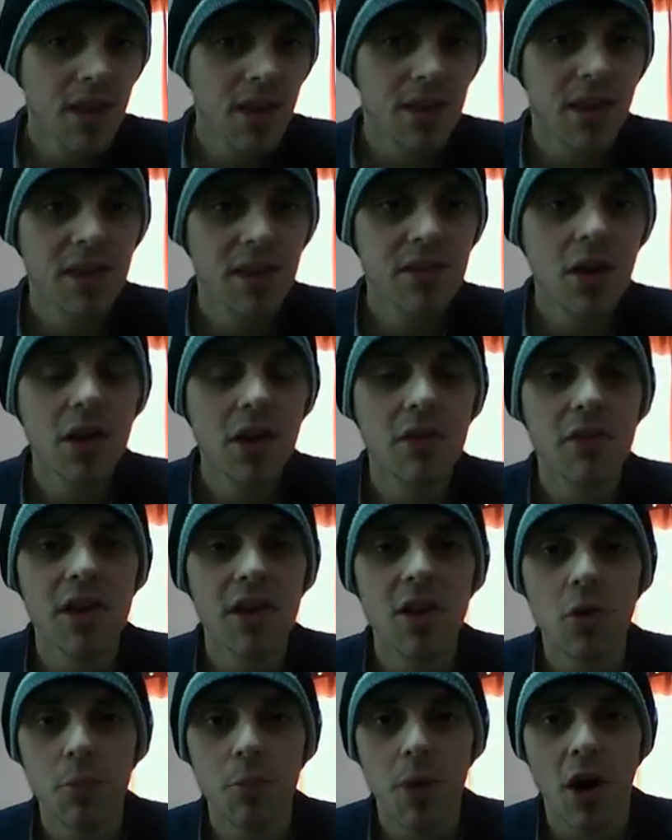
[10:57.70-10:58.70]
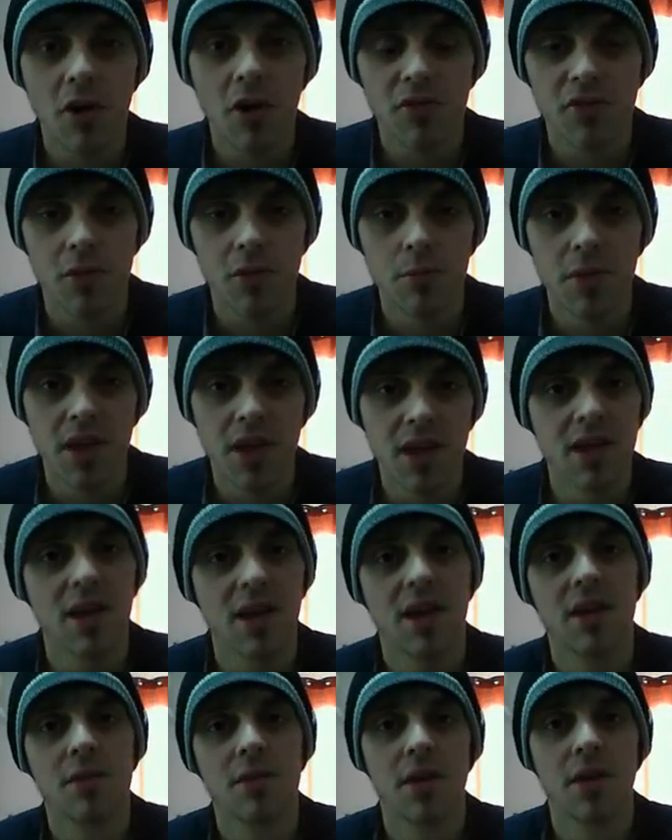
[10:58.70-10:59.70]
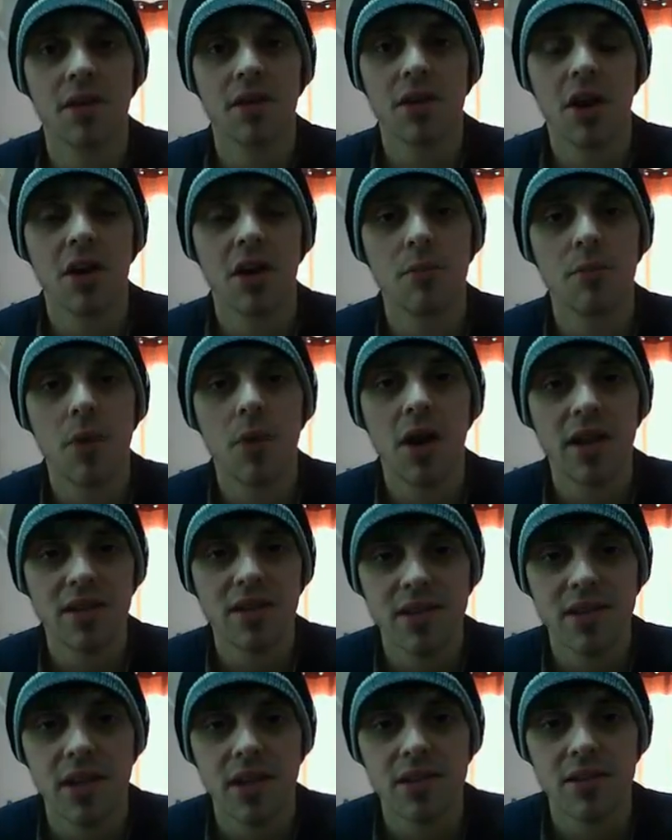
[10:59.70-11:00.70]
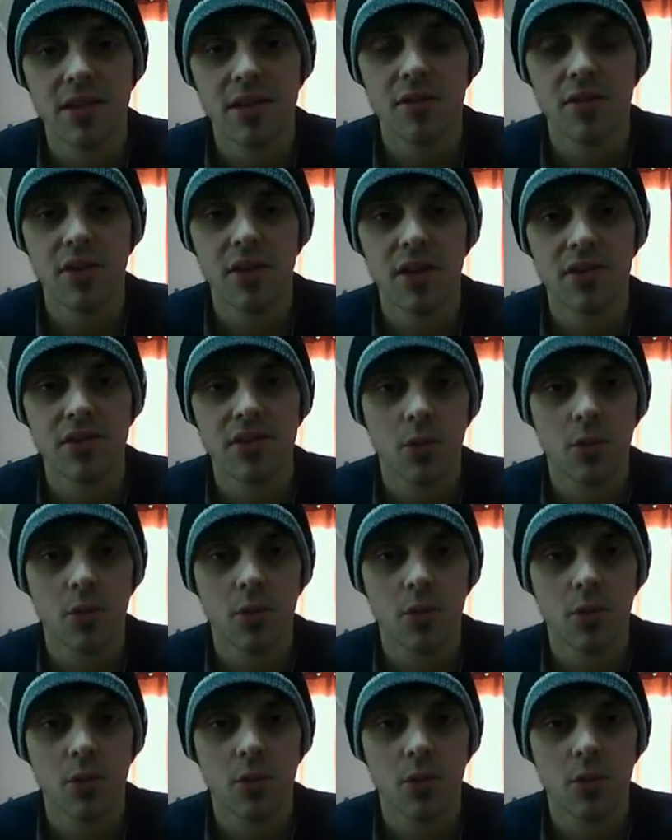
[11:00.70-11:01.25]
that's kind of a little part from me and kind of my incentive as